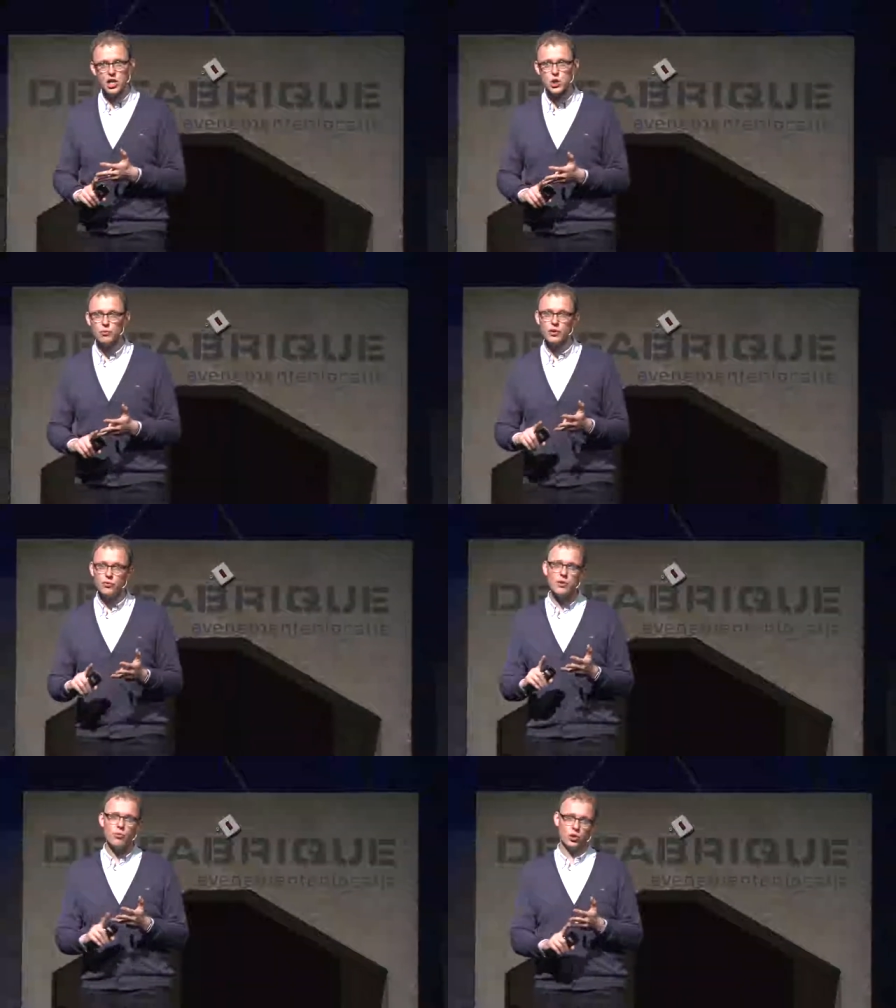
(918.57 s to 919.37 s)
So what
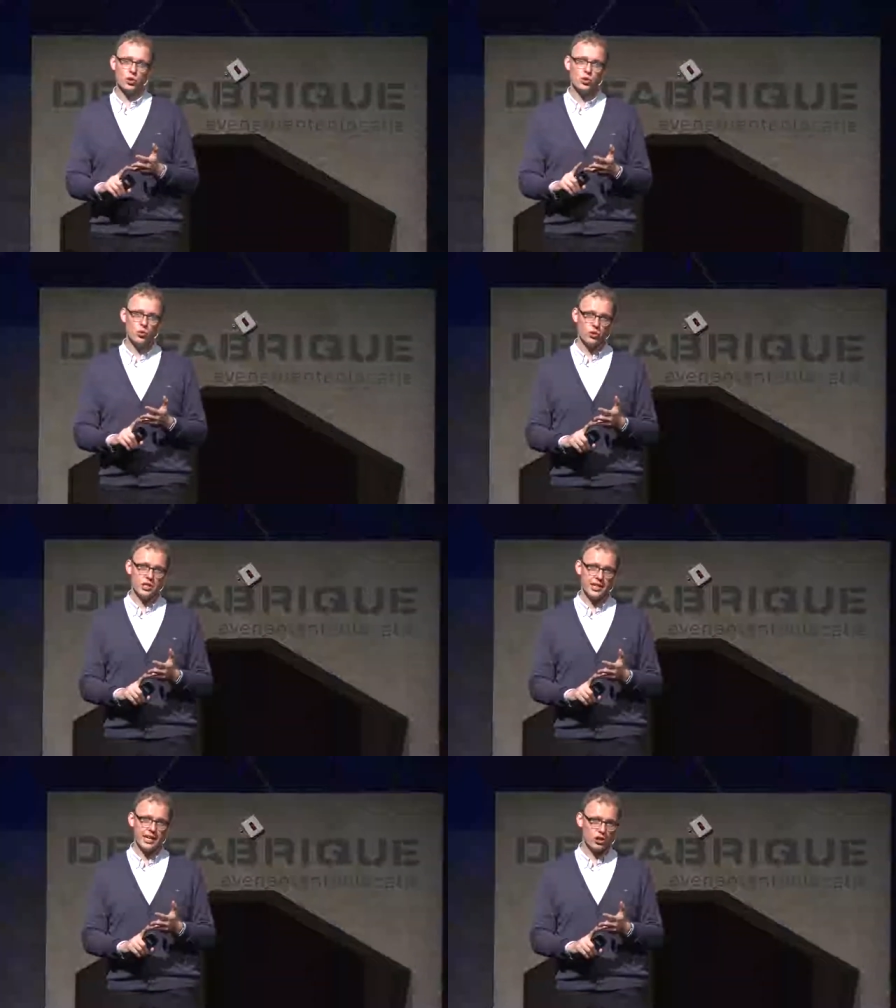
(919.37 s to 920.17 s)
we want to do
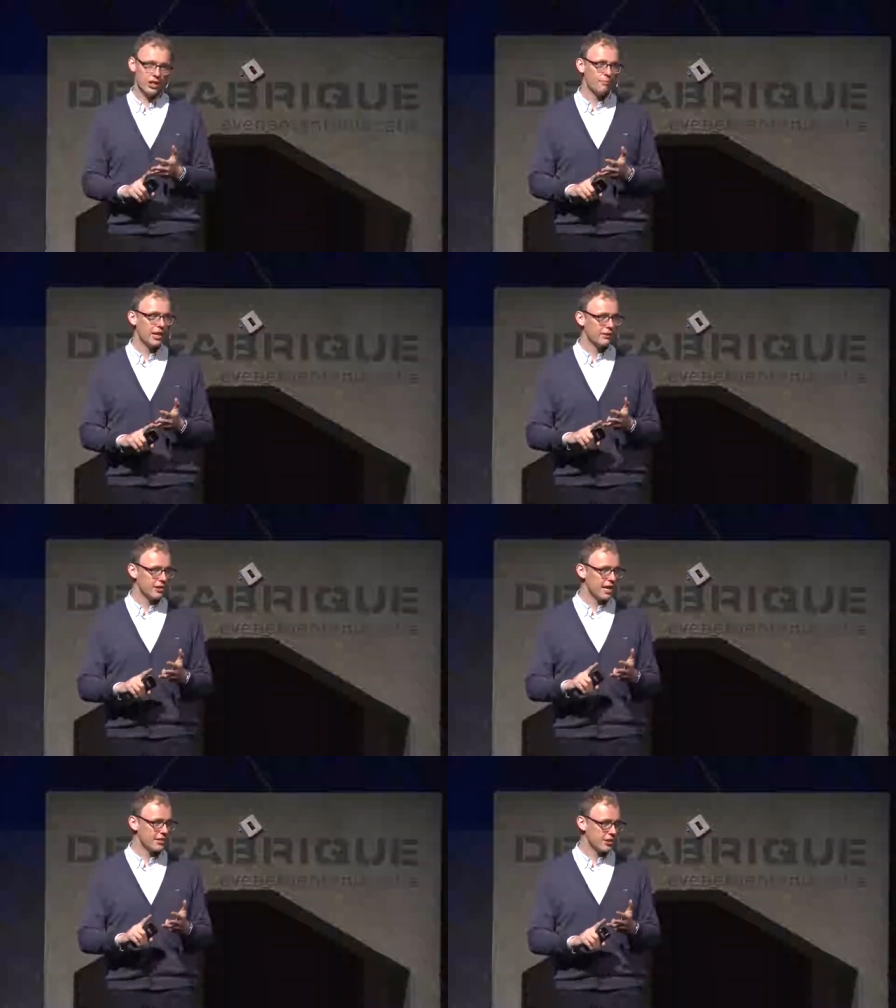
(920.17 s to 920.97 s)
is actually make
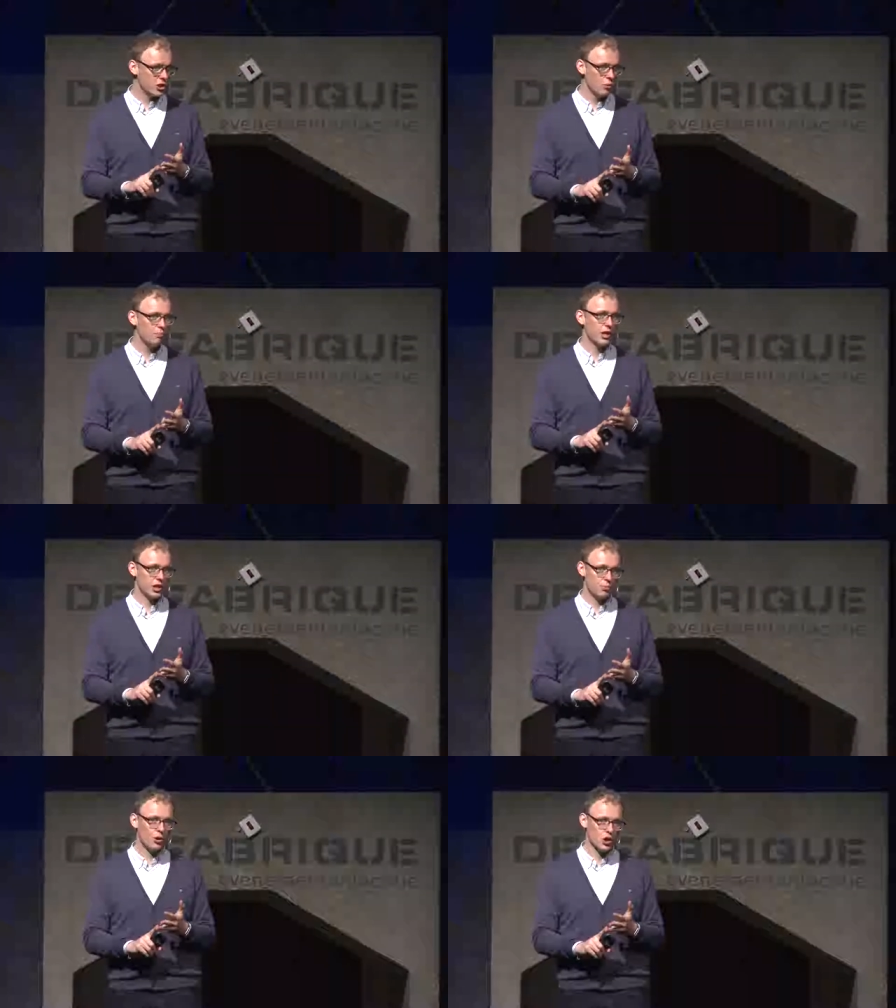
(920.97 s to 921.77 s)
it as simple
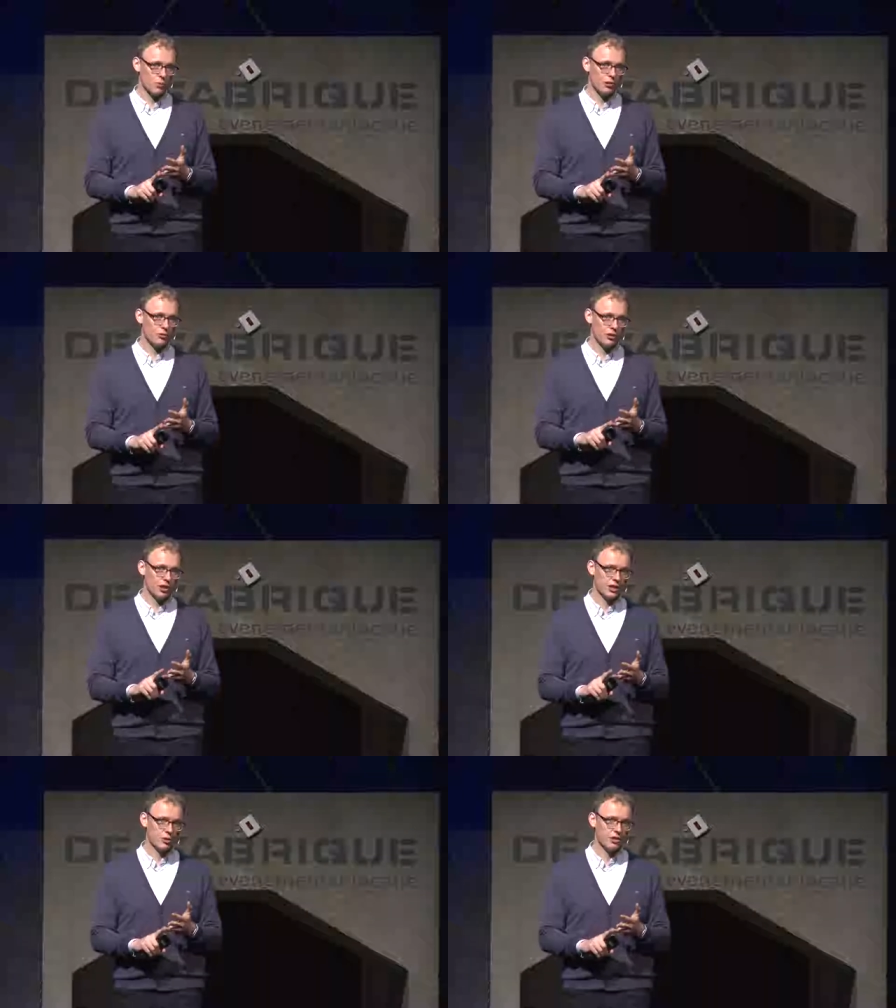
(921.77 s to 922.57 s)
as possible for
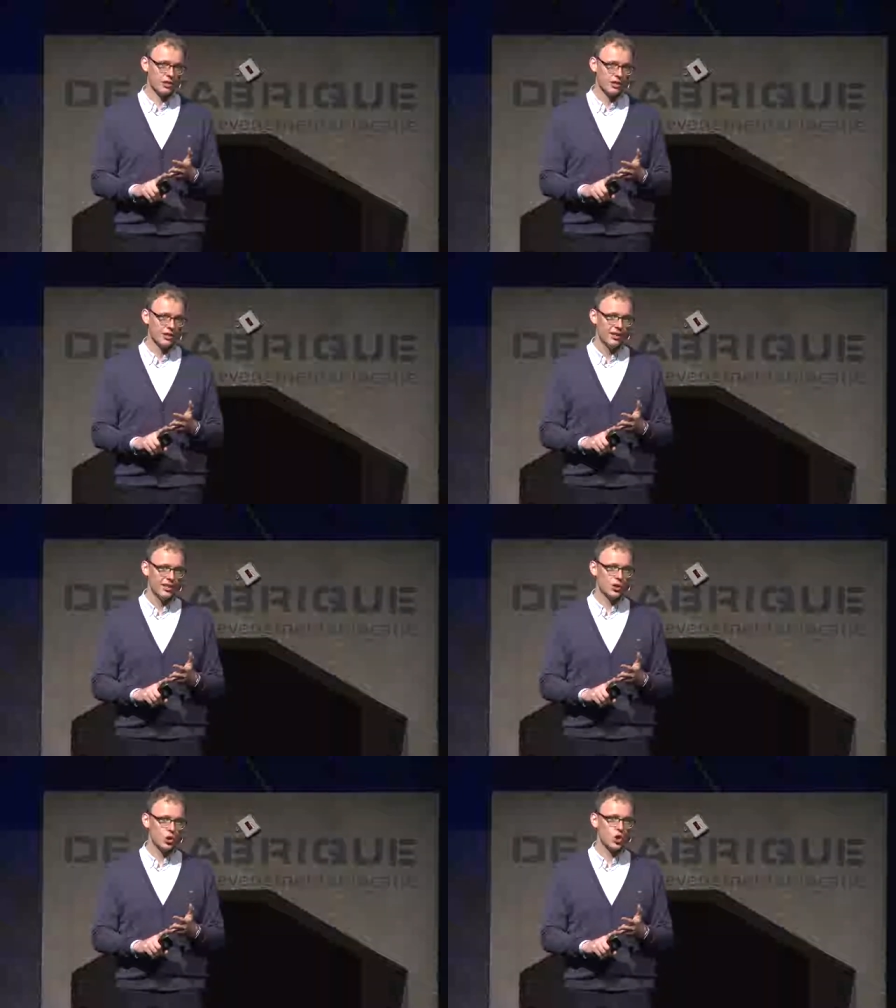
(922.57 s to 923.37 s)
customers
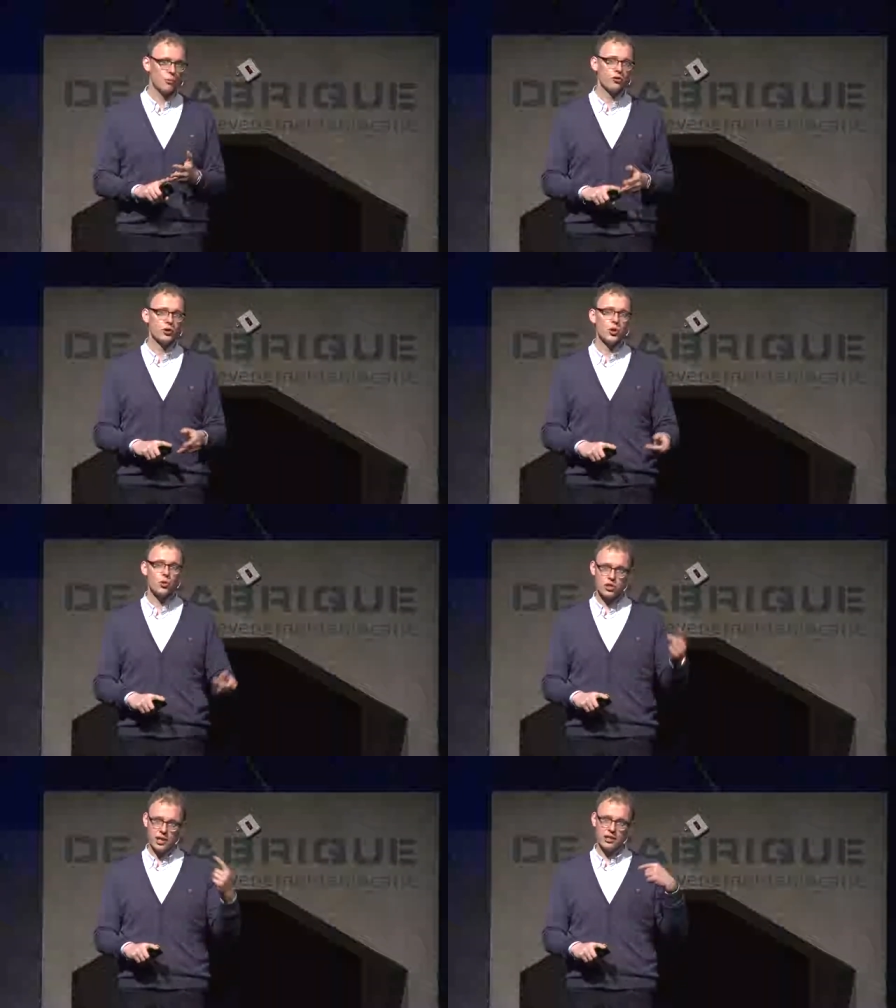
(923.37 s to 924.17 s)
to shop for
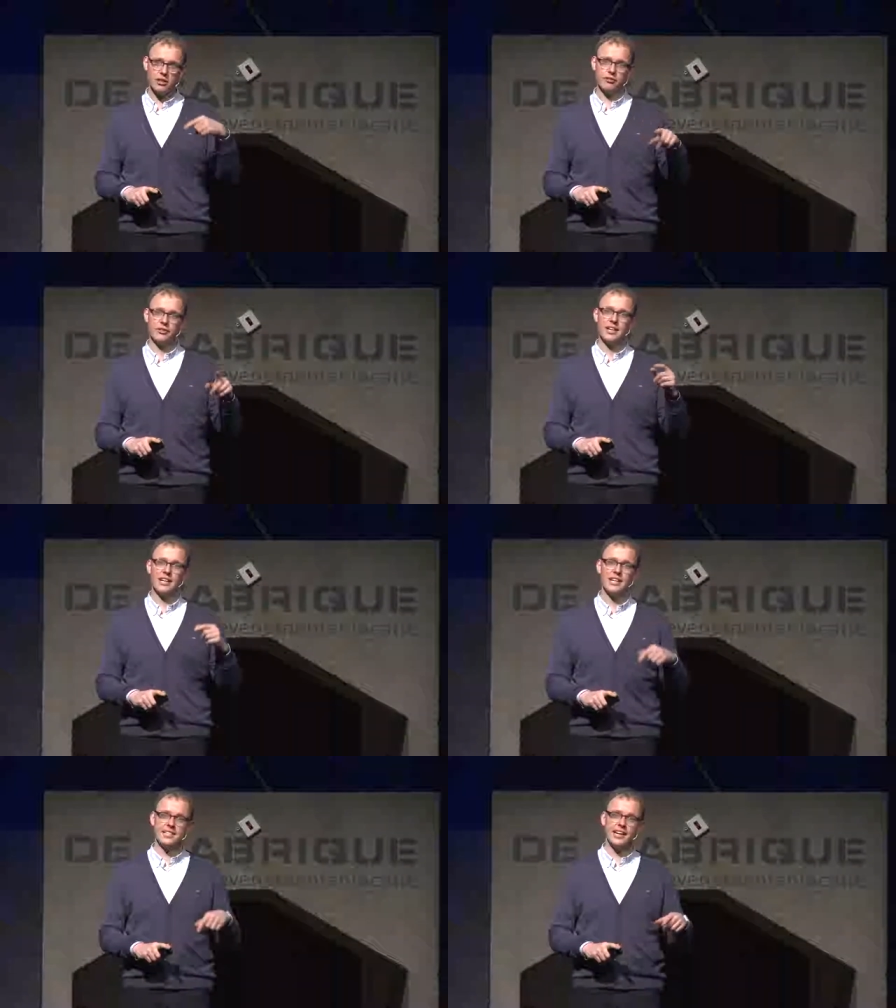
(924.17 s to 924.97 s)
those kind of,
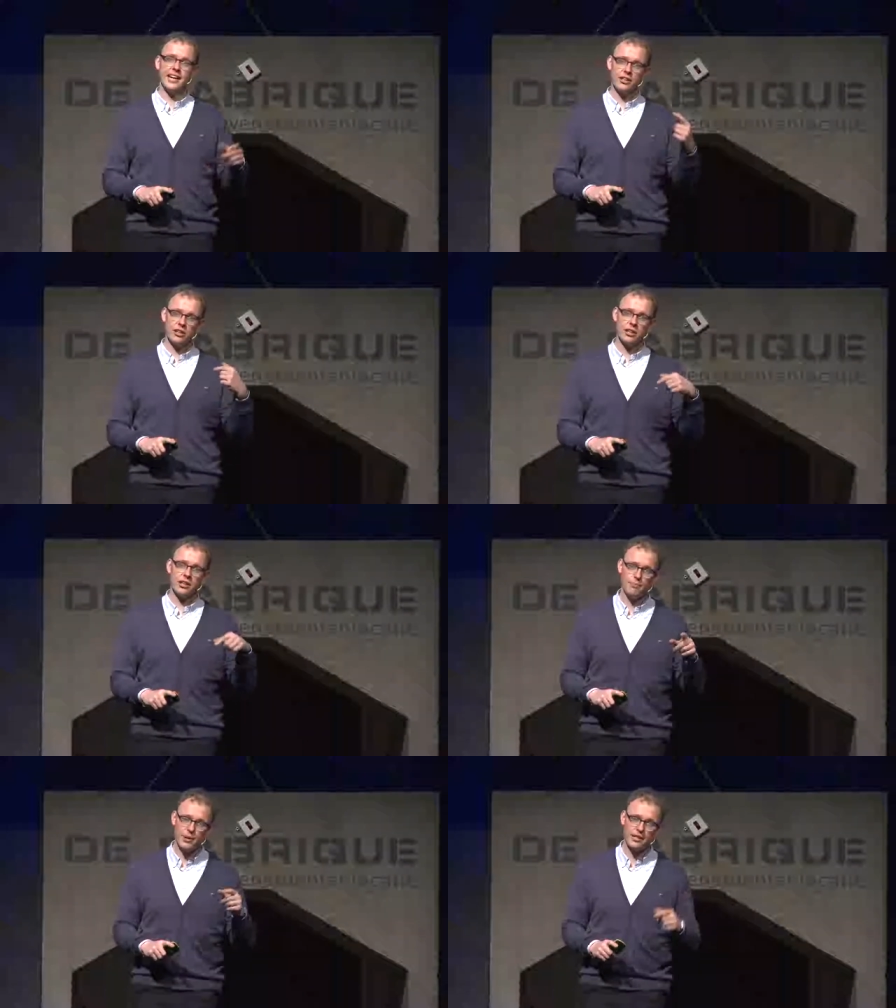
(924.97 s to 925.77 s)
let's say, regular
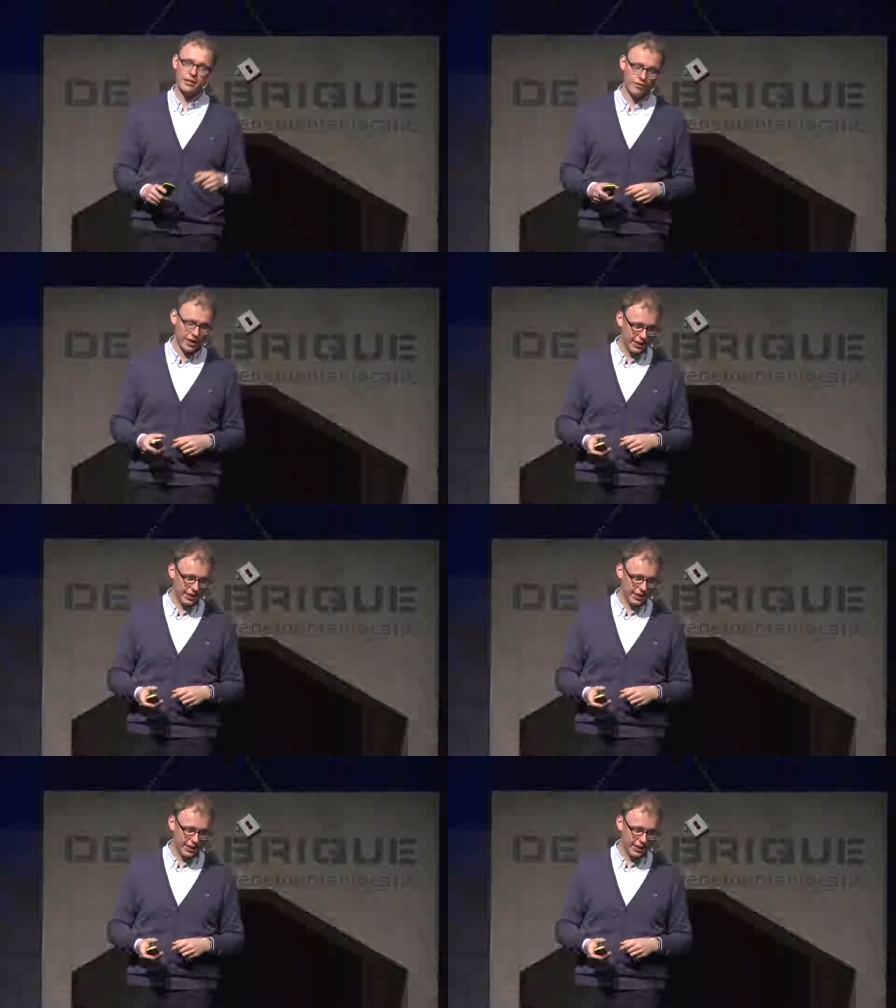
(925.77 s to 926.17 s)
repetitive